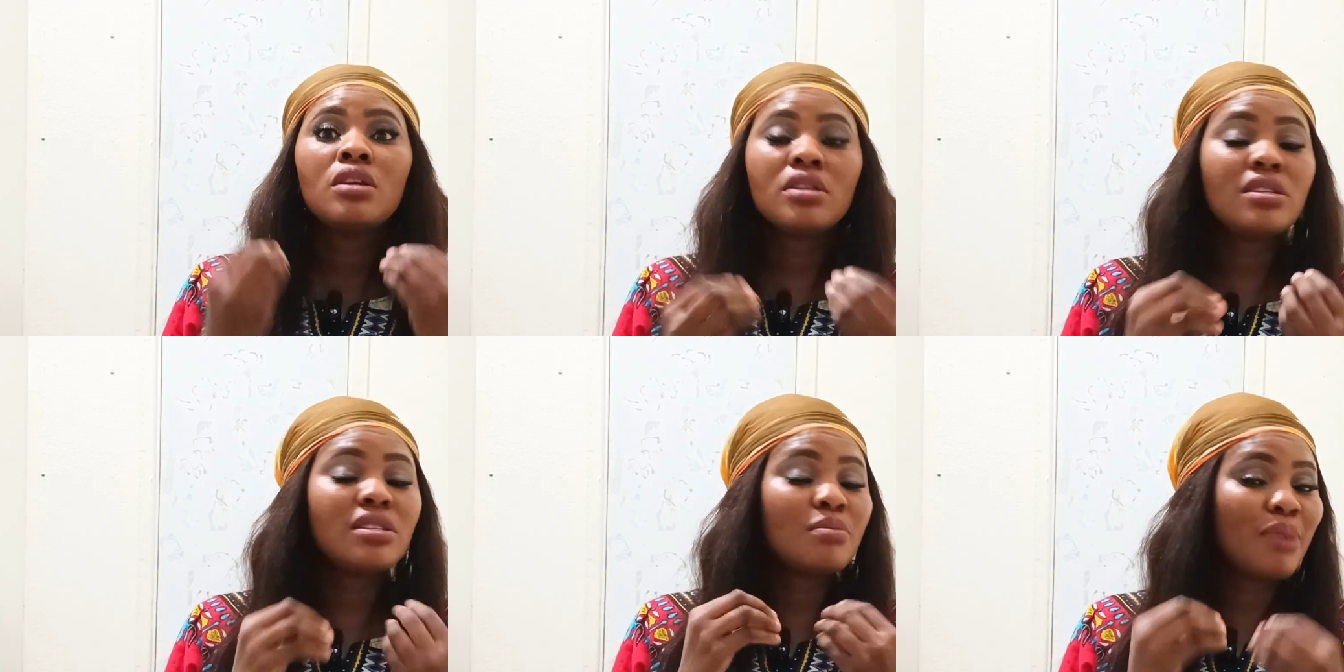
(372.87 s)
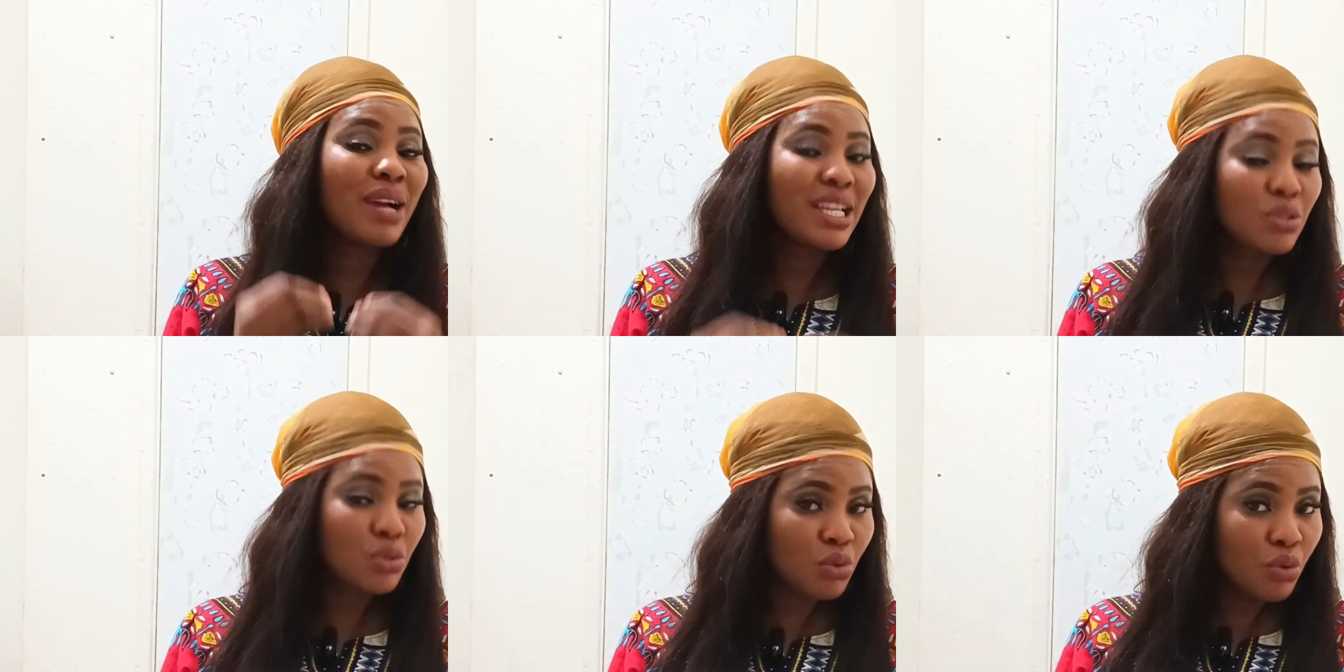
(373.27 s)
is
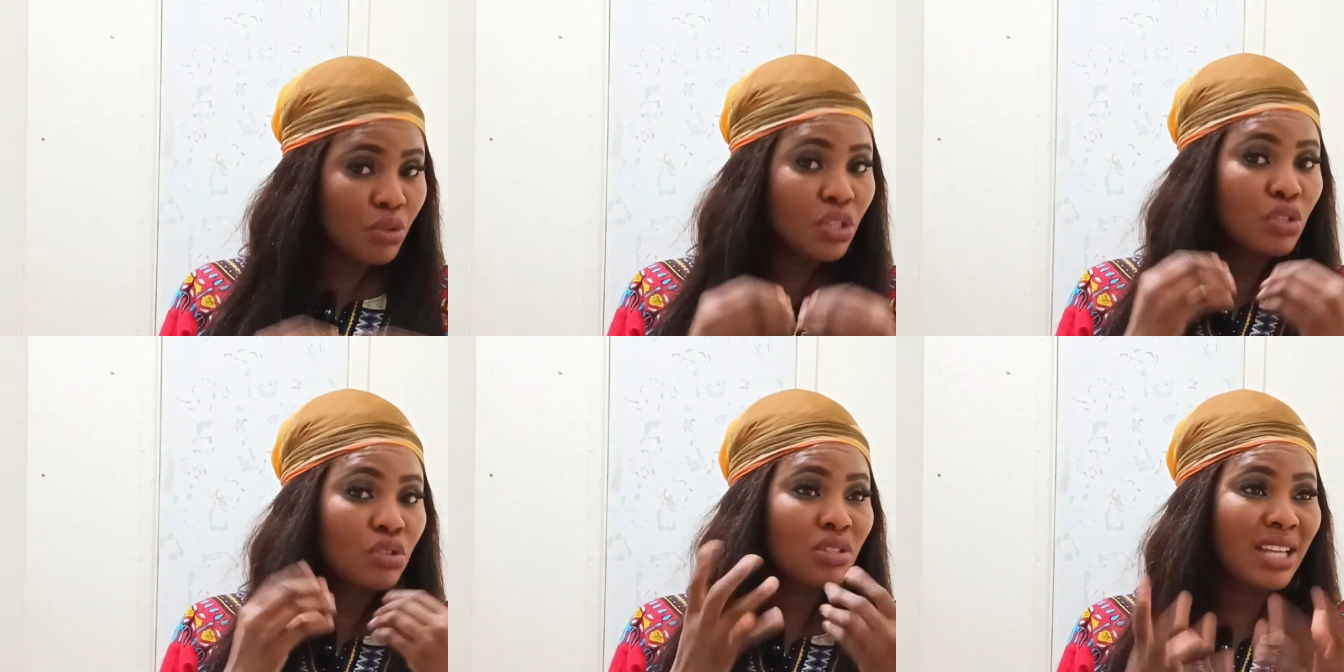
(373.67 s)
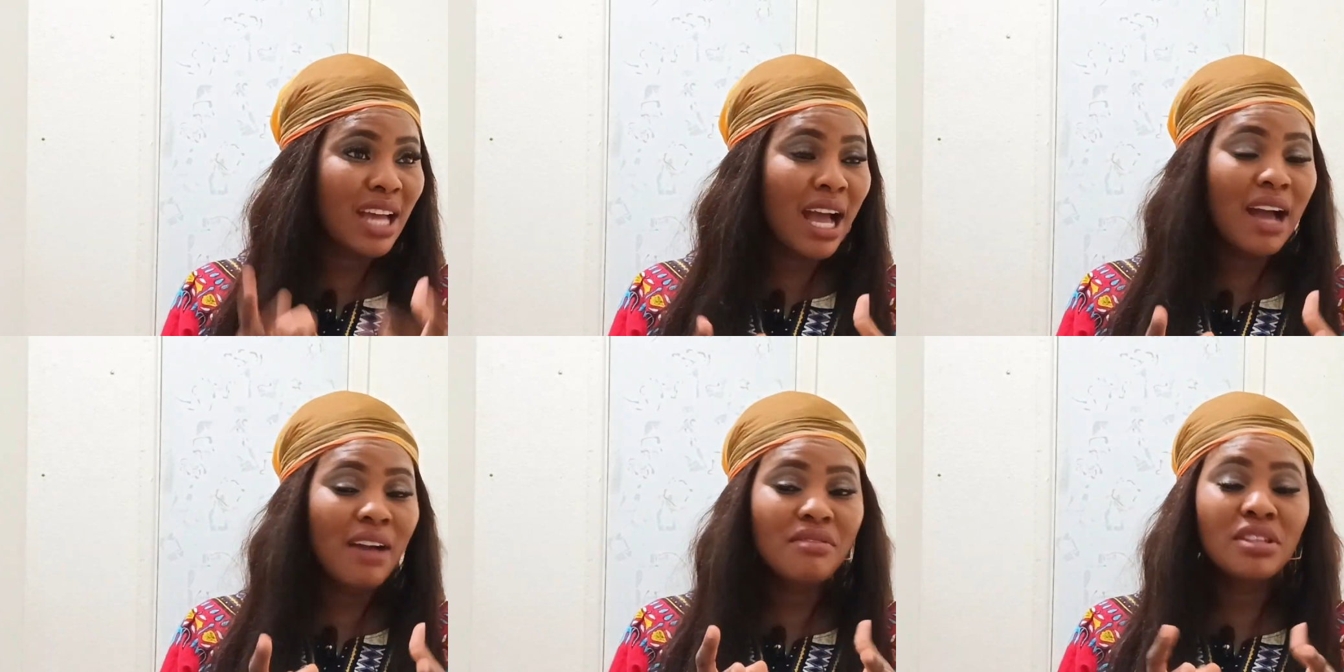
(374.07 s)
by
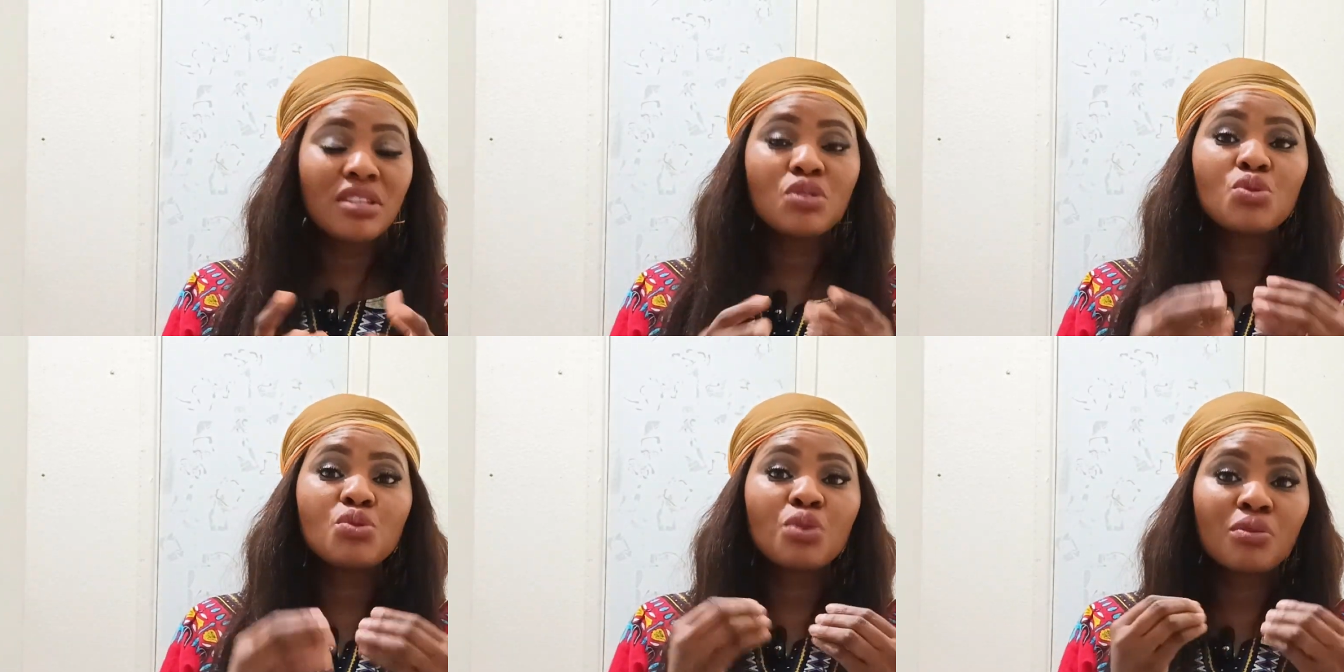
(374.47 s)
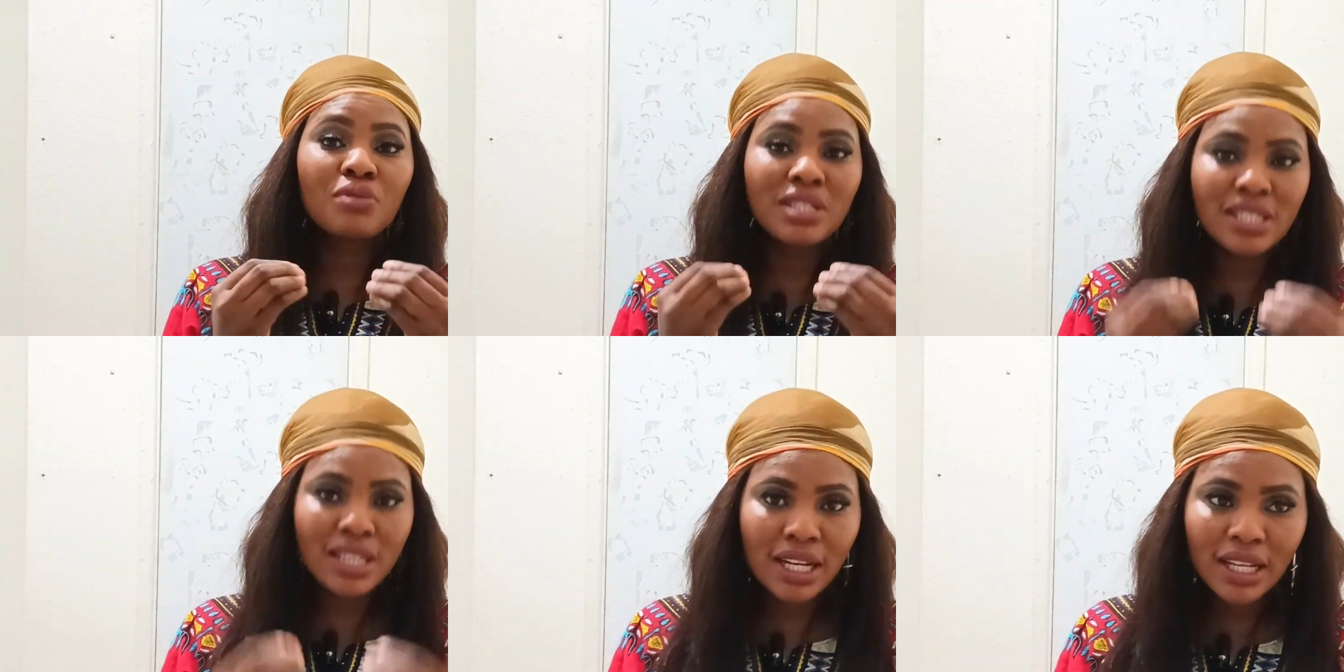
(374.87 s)
is
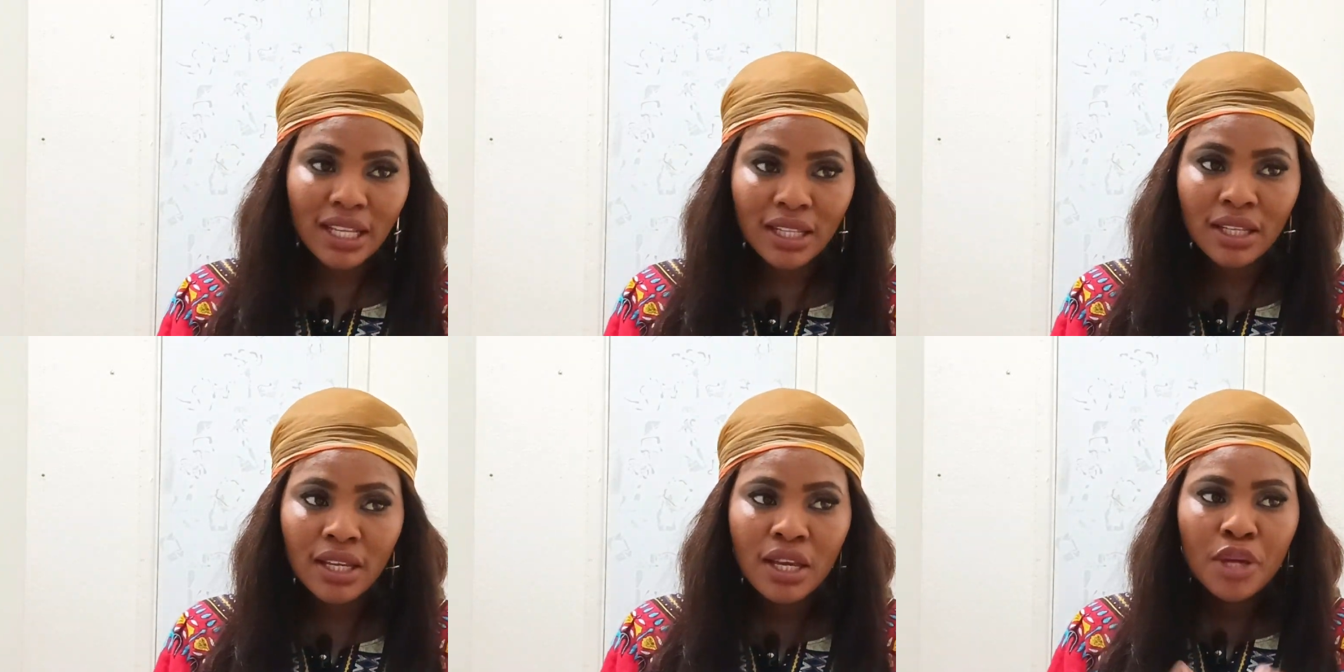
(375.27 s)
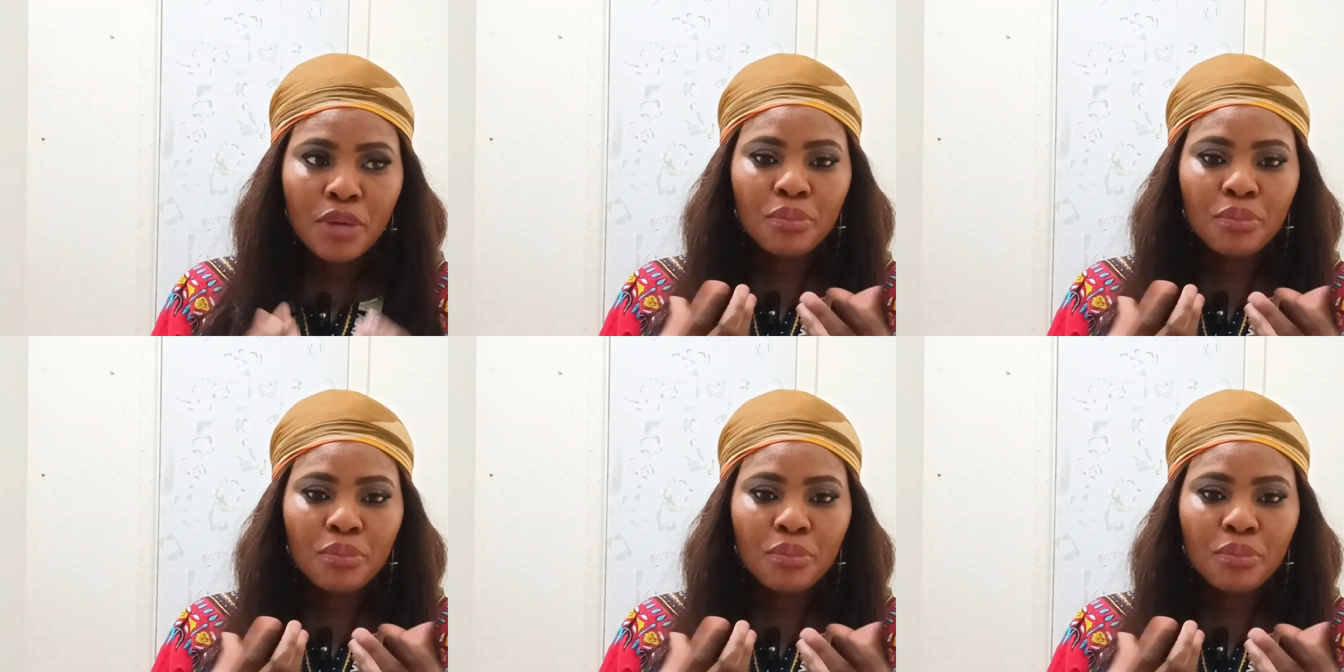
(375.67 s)
storytelling.